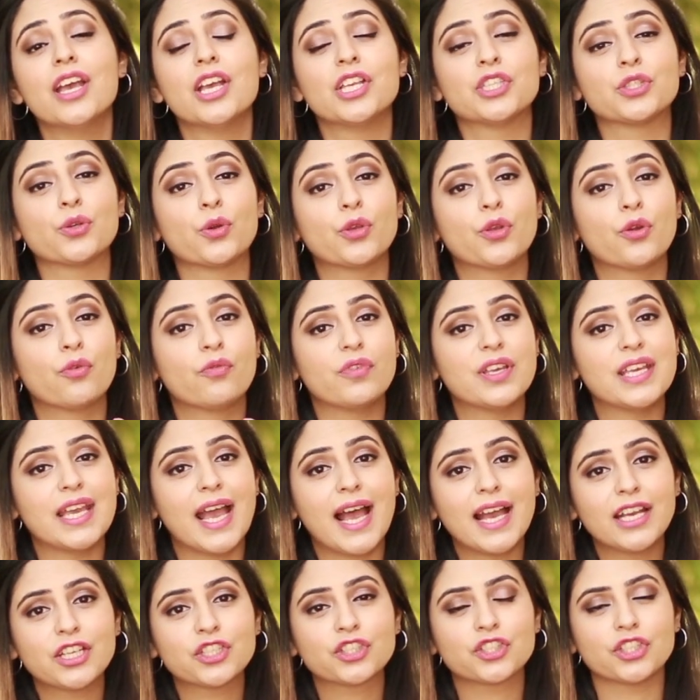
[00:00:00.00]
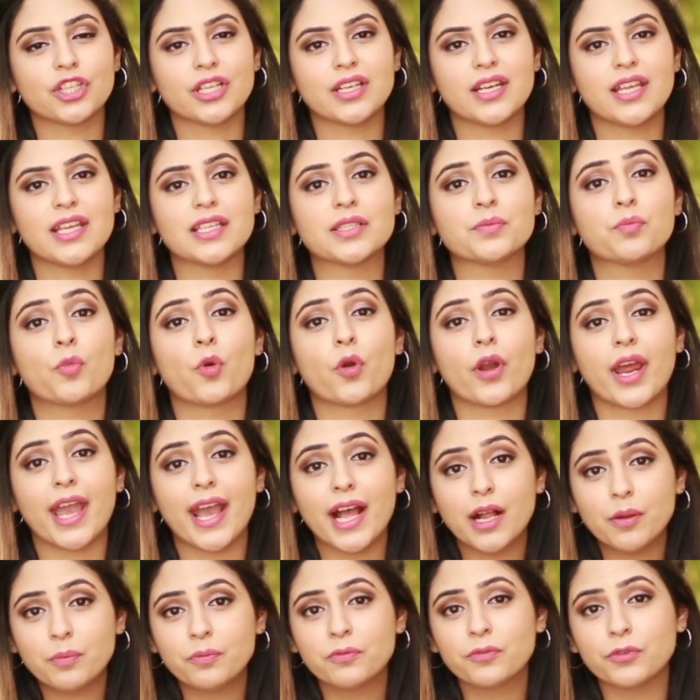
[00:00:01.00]
so your reaction is more
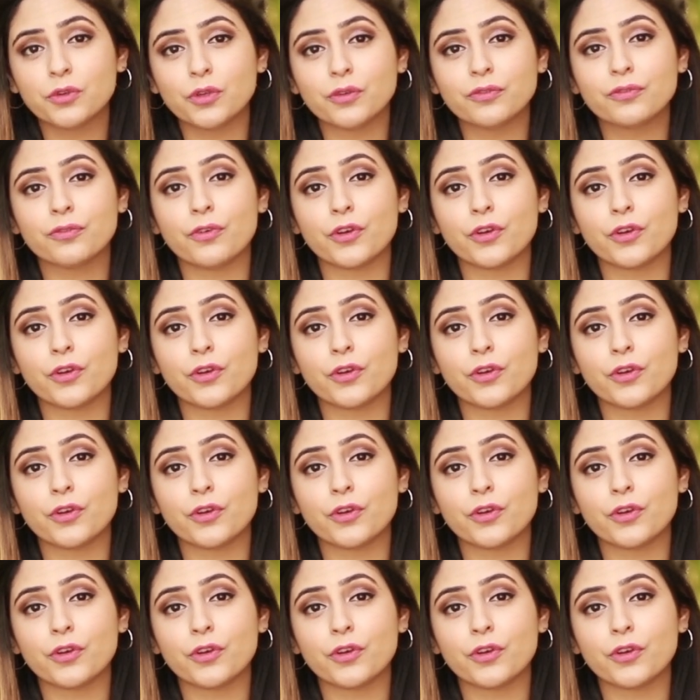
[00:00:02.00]
helpful